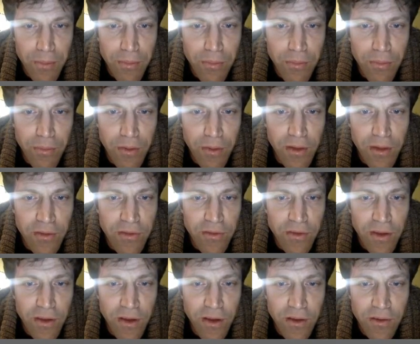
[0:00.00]
plus
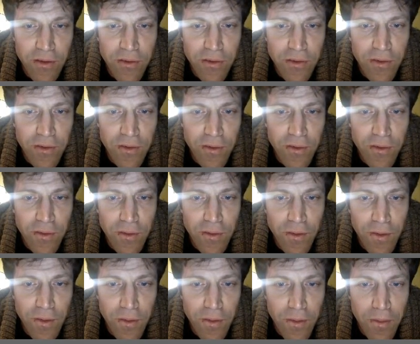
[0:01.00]
6
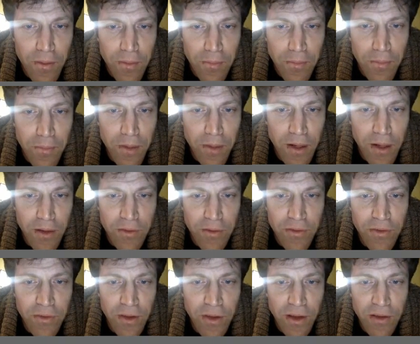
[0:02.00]
minus
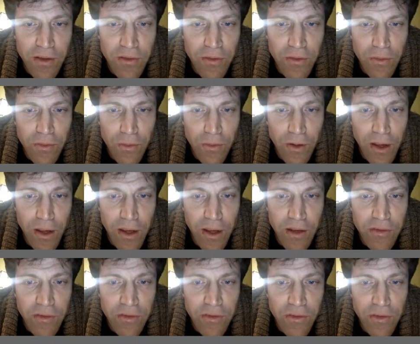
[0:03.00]
6, or
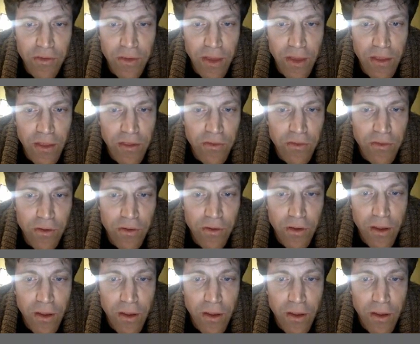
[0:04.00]
x. So yeah, these are